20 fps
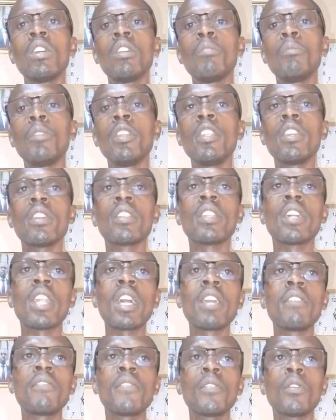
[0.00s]
meaning the
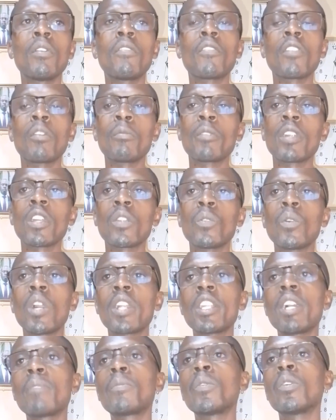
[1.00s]
life from grade 1
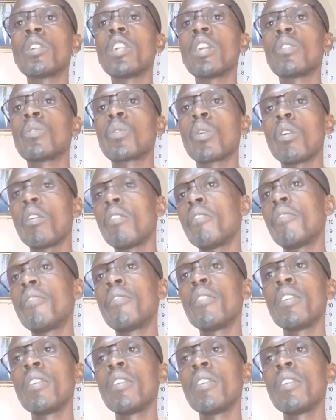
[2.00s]
up to grade 12,